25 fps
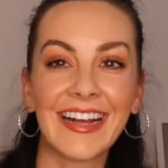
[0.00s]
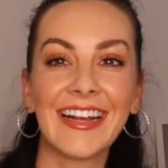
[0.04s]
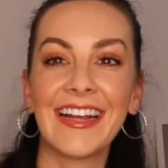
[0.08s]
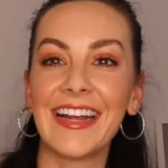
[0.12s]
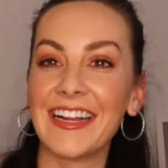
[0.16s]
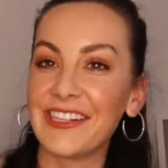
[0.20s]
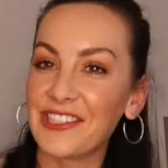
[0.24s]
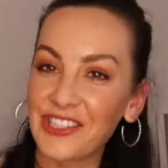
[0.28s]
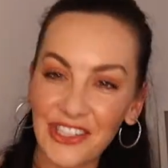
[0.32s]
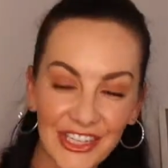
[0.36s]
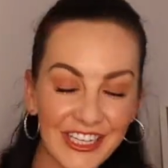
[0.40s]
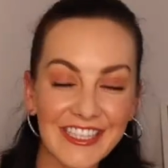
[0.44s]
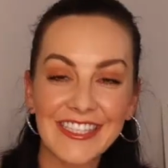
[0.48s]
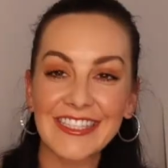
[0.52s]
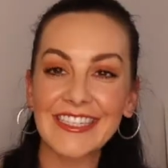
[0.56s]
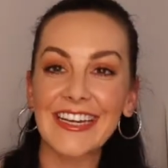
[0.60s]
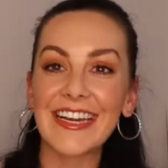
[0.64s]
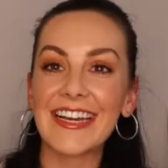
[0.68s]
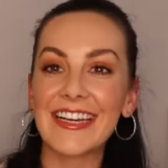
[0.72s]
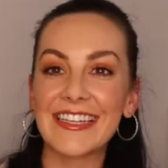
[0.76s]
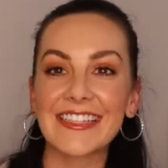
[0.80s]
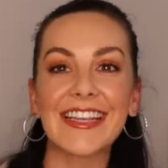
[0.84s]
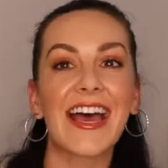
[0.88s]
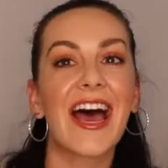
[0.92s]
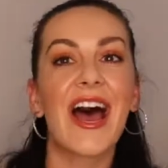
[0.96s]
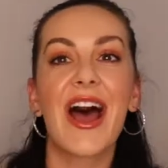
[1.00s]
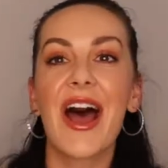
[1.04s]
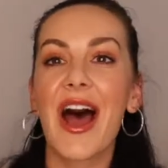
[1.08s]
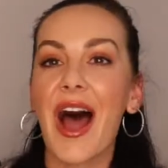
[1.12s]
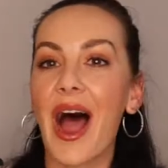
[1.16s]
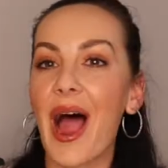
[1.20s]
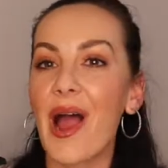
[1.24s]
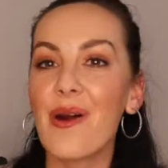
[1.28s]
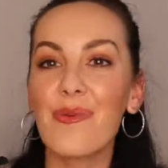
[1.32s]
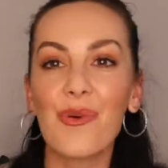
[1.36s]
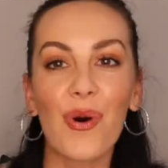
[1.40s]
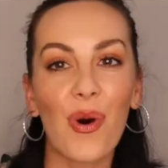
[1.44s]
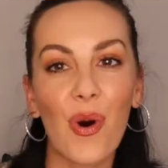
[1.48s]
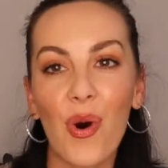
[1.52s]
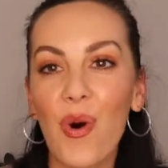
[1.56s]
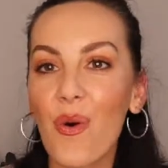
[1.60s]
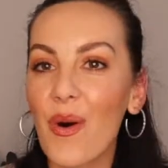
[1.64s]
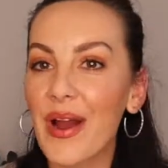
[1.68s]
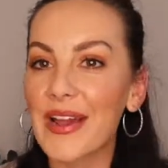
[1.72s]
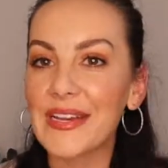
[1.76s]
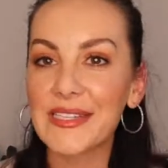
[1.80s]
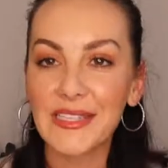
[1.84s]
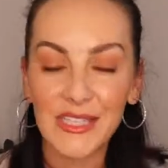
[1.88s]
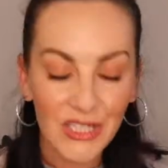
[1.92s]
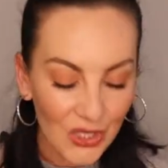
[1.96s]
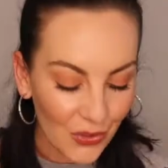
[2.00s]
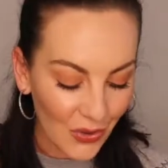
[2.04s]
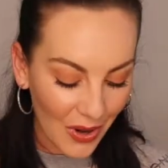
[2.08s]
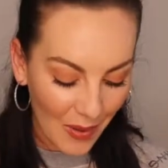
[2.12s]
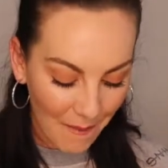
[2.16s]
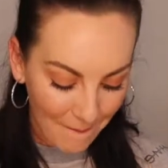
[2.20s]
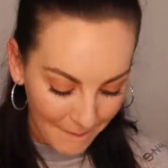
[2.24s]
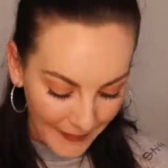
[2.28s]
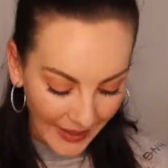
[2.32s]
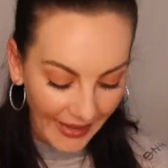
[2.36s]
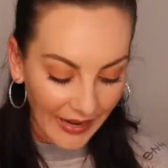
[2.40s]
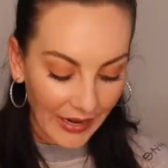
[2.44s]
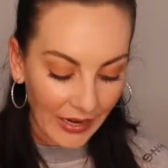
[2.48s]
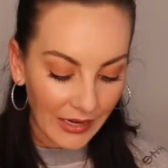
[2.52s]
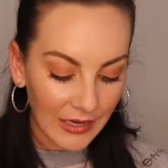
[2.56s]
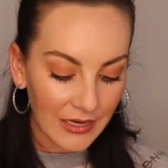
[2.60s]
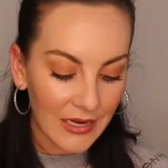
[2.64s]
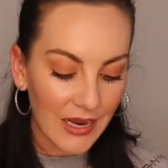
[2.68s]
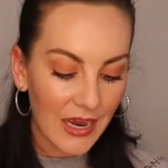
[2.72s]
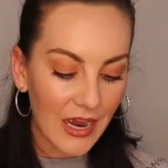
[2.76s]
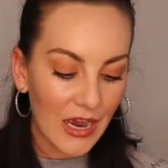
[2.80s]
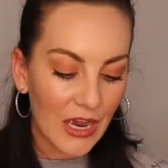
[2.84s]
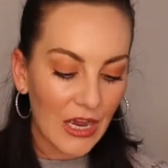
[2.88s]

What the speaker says: It just is. I will always do it better.